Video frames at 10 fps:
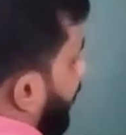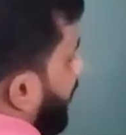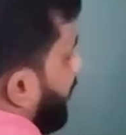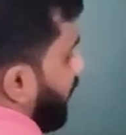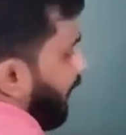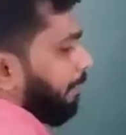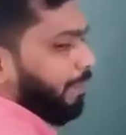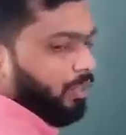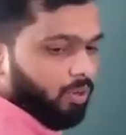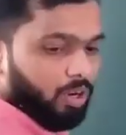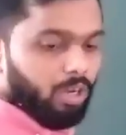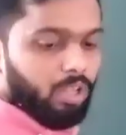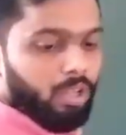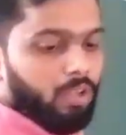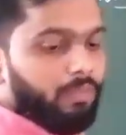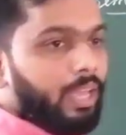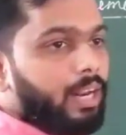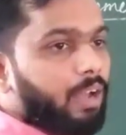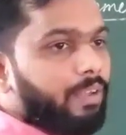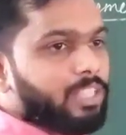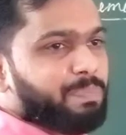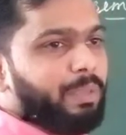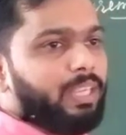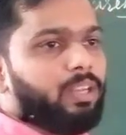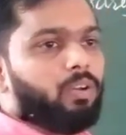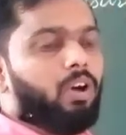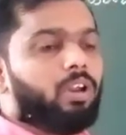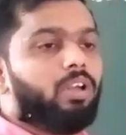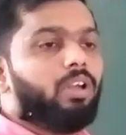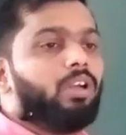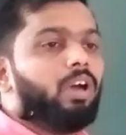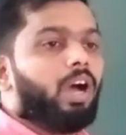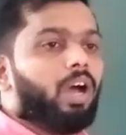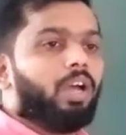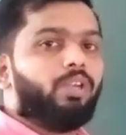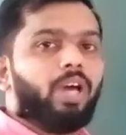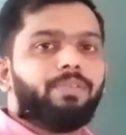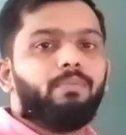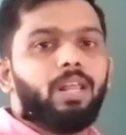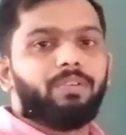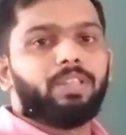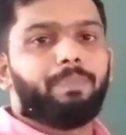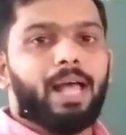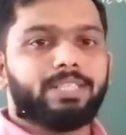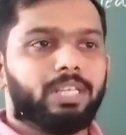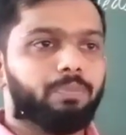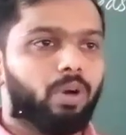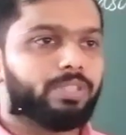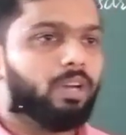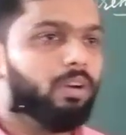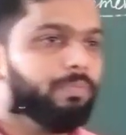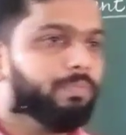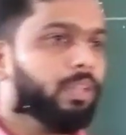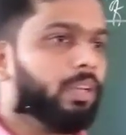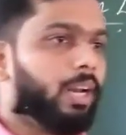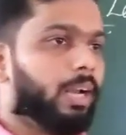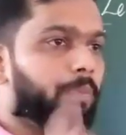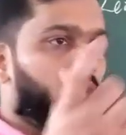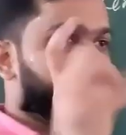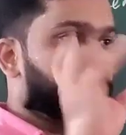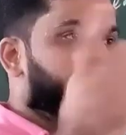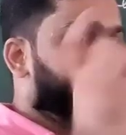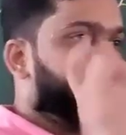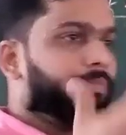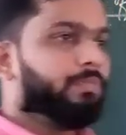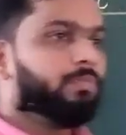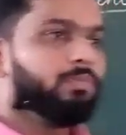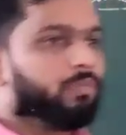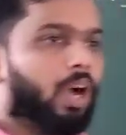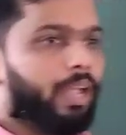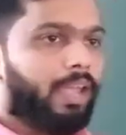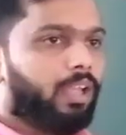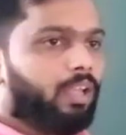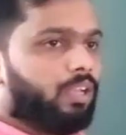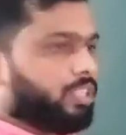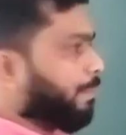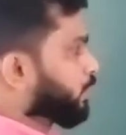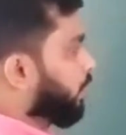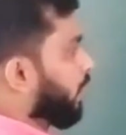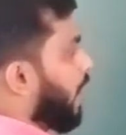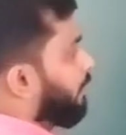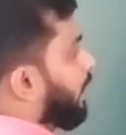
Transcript: meter tape and all. We are having sphere, or you are familiar with the plastic balls, no? Cricket balls. Okay. Suppose you are having